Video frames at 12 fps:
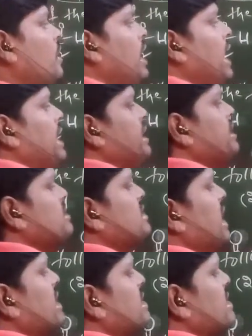And
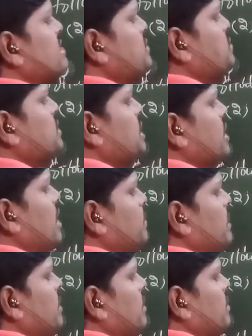this act as sp3
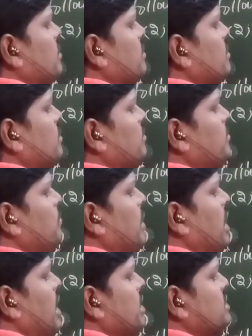carbon.
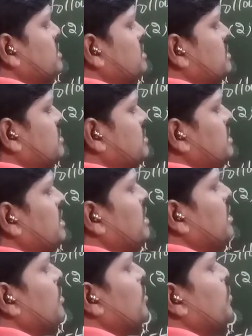But
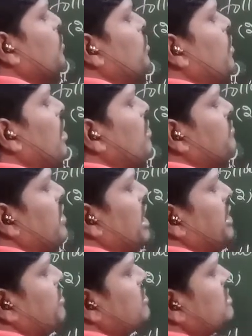here no alpha
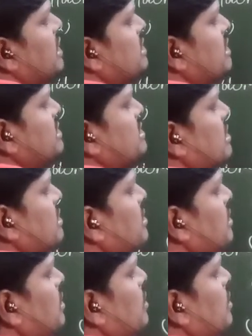hydrogens are there, sir.